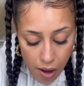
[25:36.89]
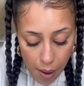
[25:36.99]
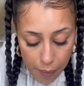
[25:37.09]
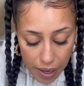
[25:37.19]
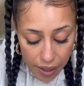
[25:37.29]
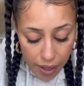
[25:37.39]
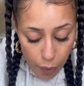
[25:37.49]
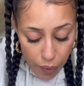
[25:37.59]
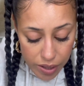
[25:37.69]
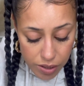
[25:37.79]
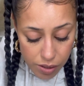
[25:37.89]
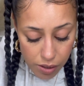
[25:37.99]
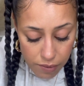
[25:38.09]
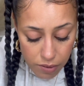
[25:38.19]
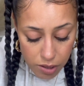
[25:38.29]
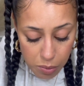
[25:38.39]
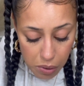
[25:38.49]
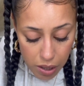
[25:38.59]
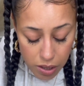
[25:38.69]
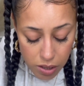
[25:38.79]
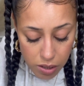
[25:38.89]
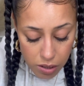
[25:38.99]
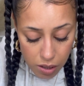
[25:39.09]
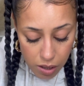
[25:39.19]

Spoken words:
But I can't wait to leave this place.